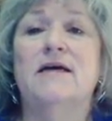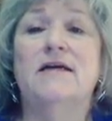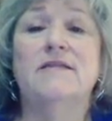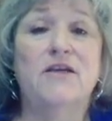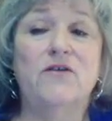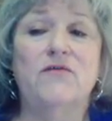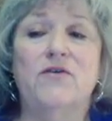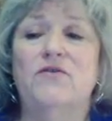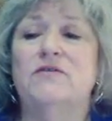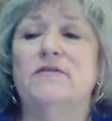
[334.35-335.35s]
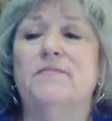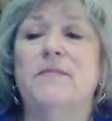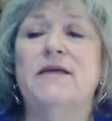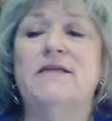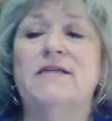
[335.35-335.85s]
his interviews.
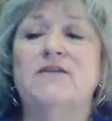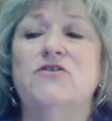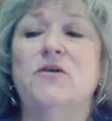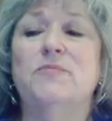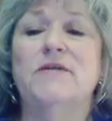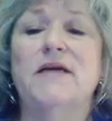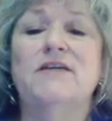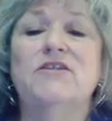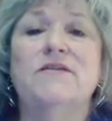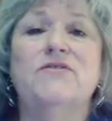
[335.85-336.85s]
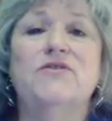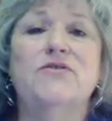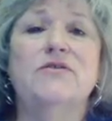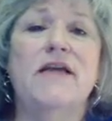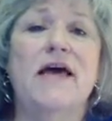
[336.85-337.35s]
His interpretation of
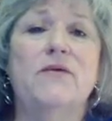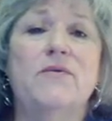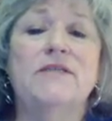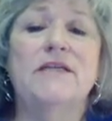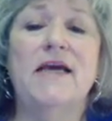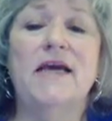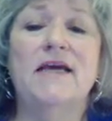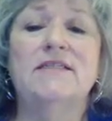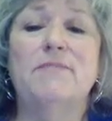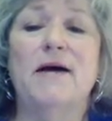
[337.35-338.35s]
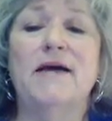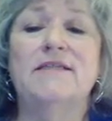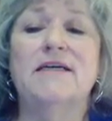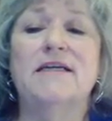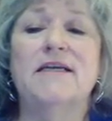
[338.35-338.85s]
student data was enhanced by
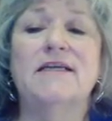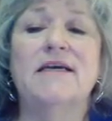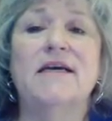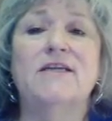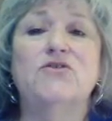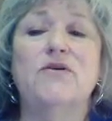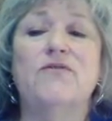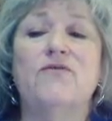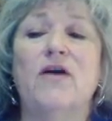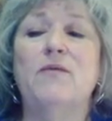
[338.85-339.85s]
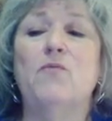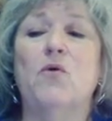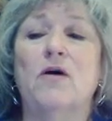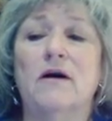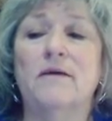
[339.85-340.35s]
his connecting it to a
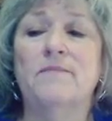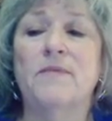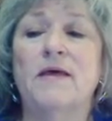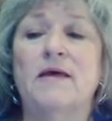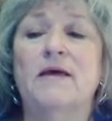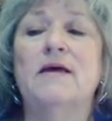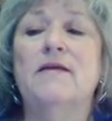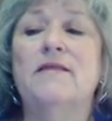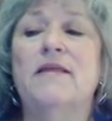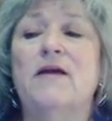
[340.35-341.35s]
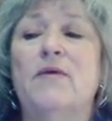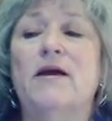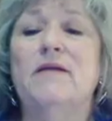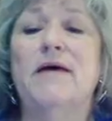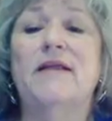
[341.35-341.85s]
framework that he
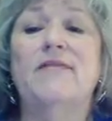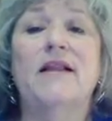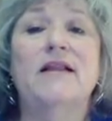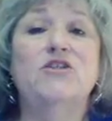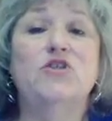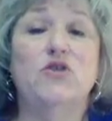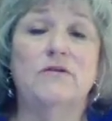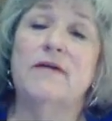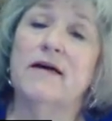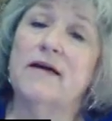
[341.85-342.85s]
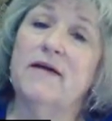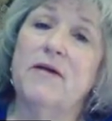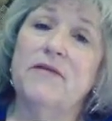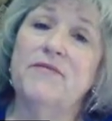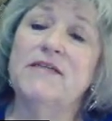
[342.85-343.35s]
read about in the literature. That came
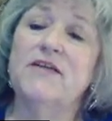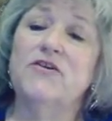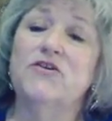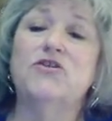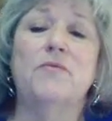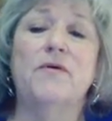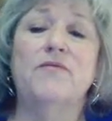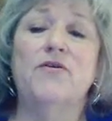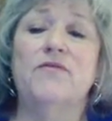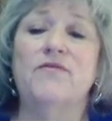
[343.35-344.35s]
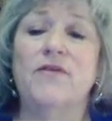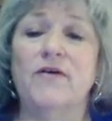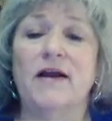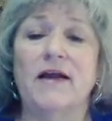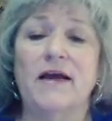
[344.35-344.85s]
out of his literature review to
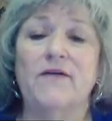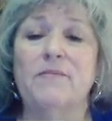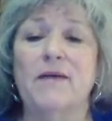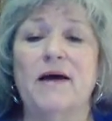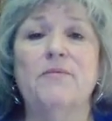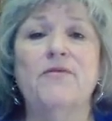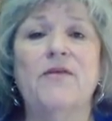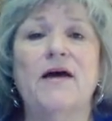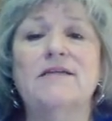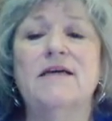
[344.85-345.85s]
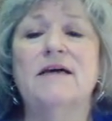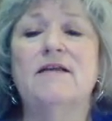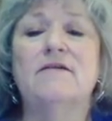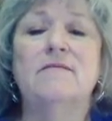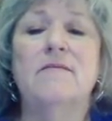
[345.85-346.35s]
figure out how he might put that
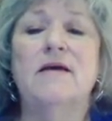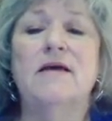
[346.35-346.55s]
together.